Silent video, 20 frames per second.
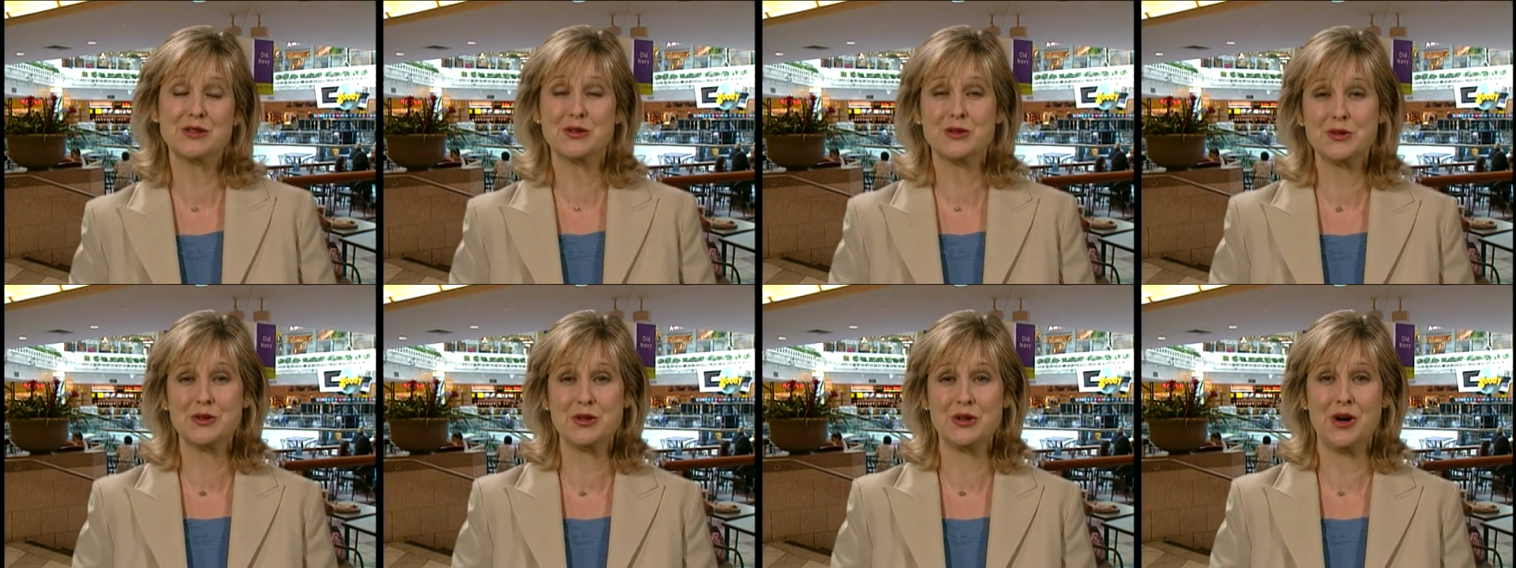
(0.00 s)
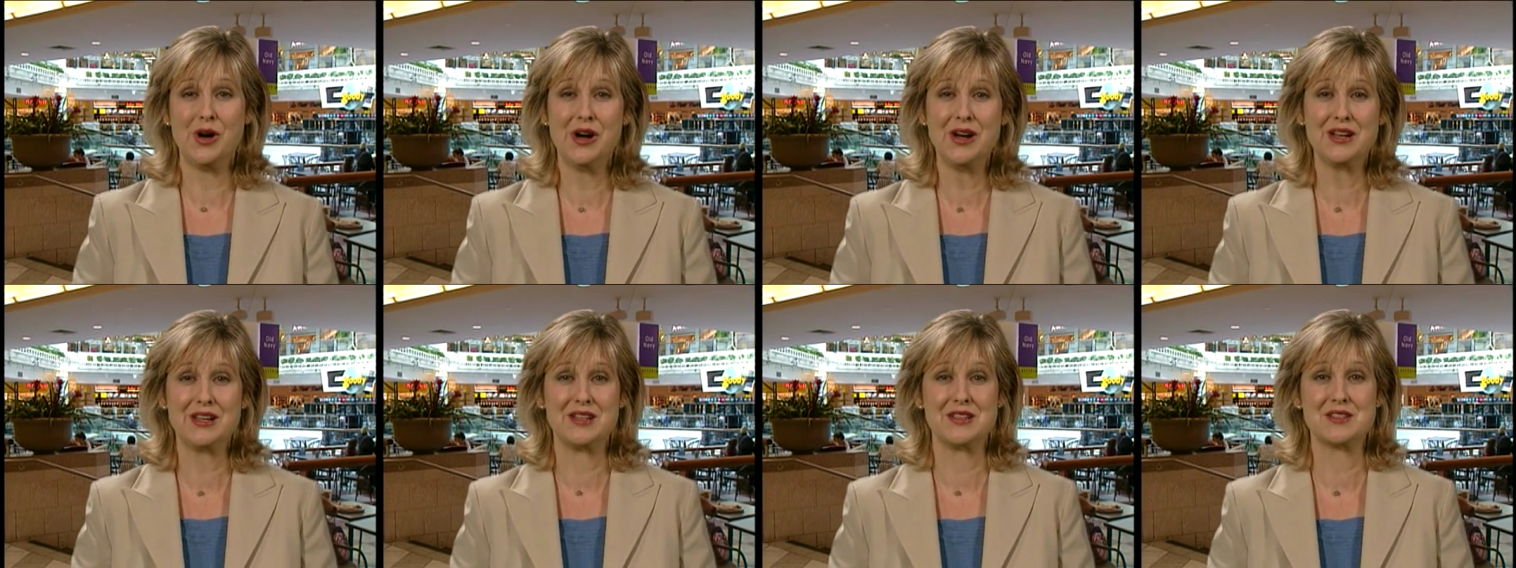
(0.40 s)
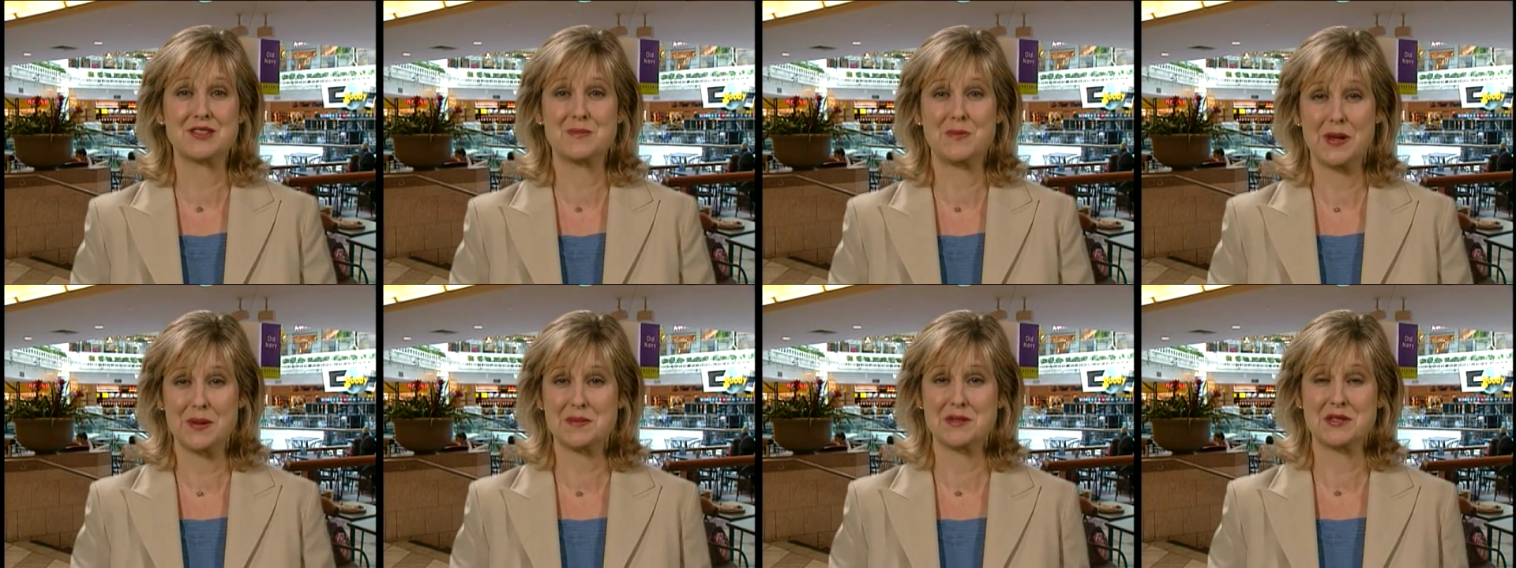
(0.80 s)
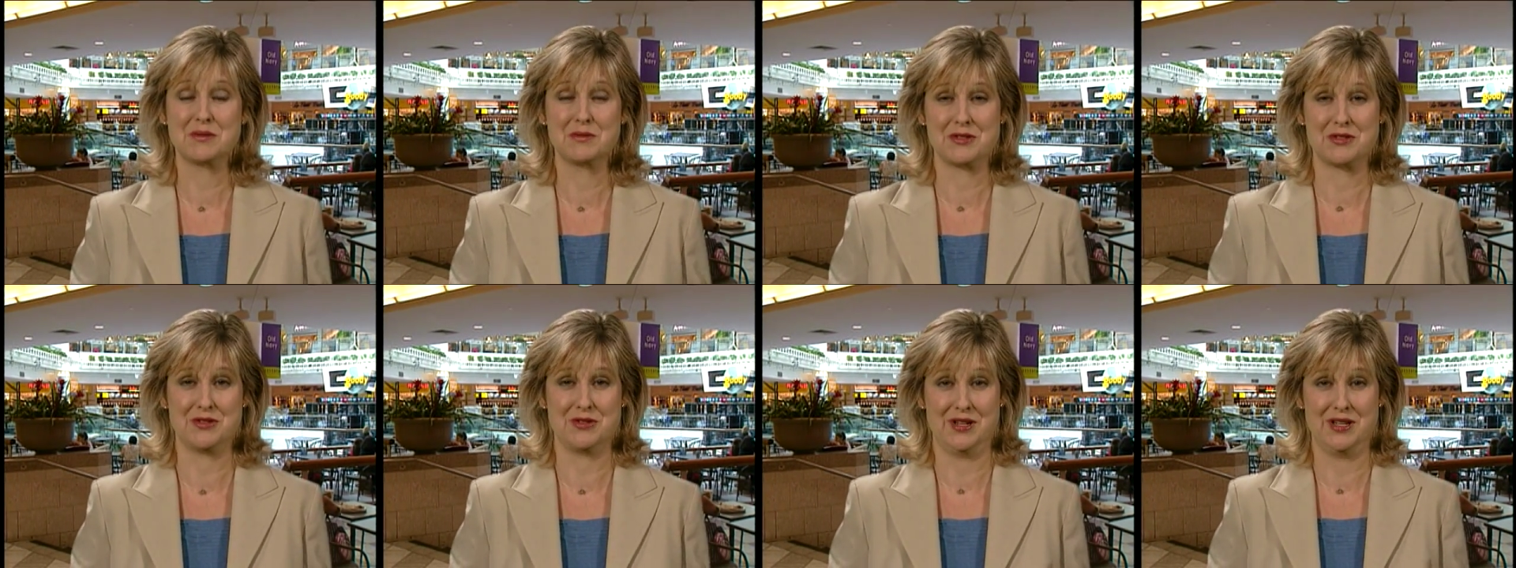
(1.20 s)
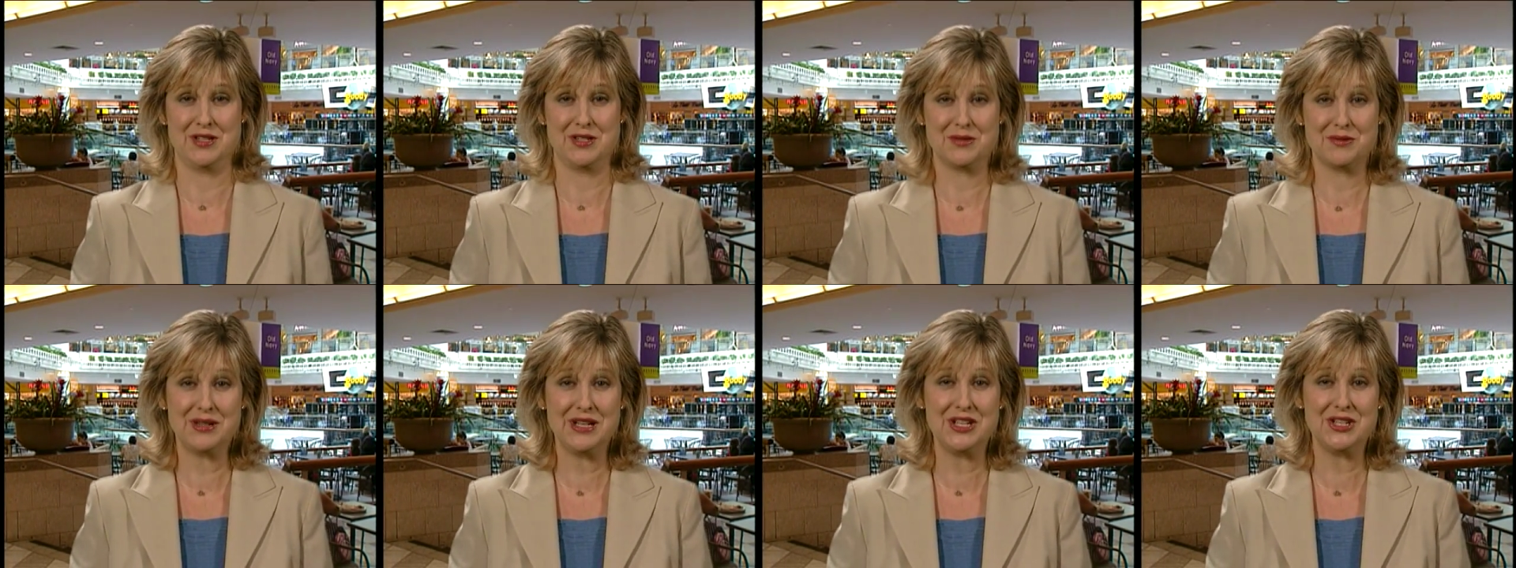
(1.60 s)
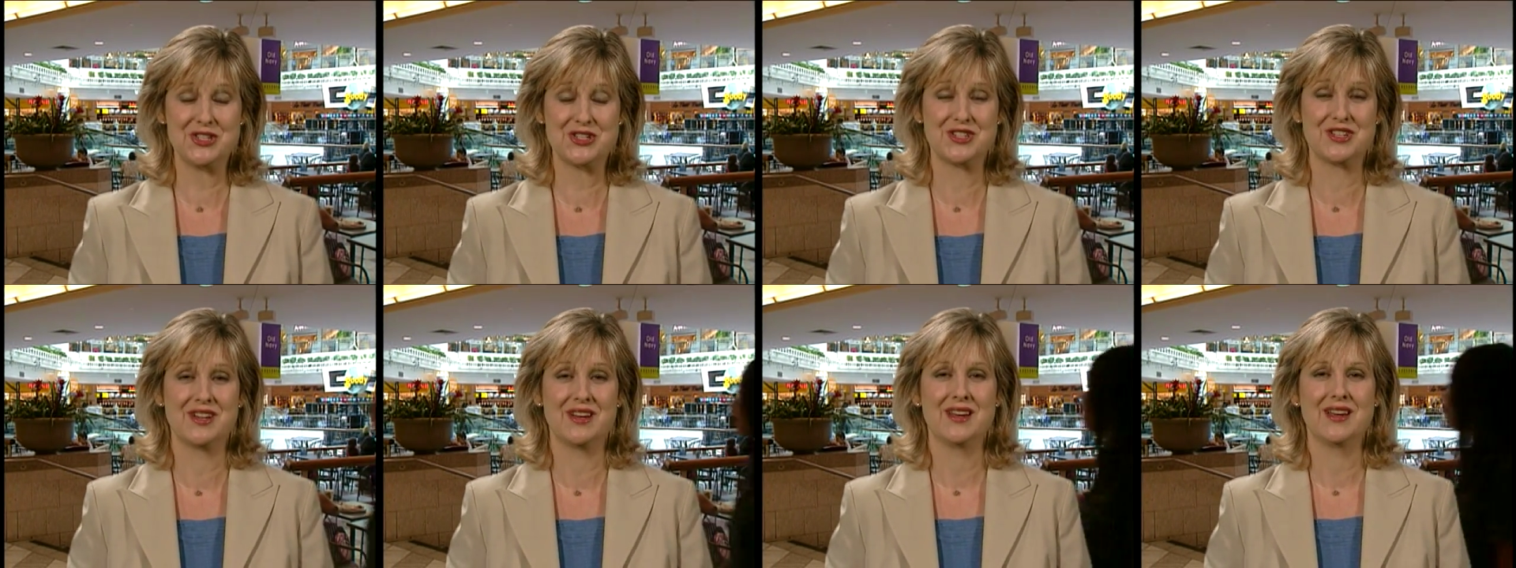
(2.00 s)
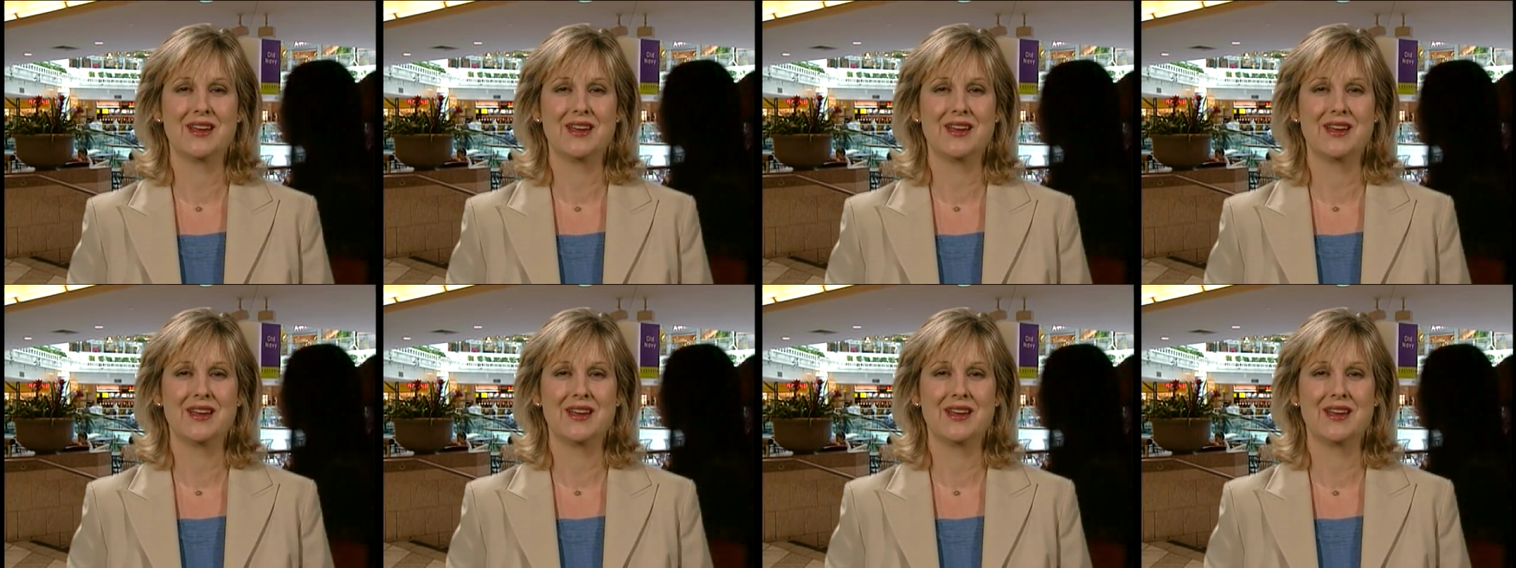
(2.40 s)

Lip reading: cool audience Pepsi was trying to reach.